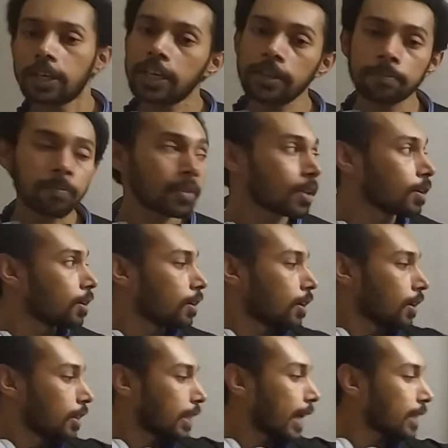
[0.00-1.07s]
Okay,
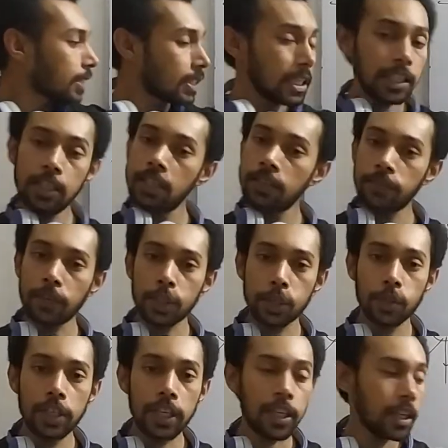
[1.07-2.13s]
that's it
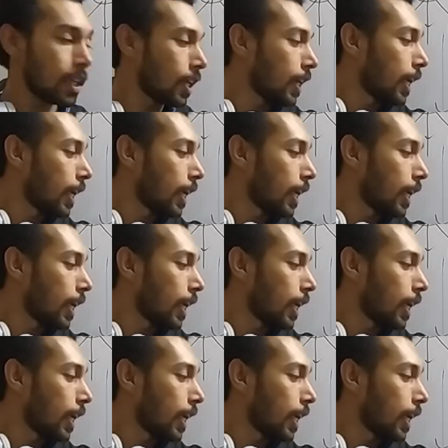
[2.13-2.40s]
for today,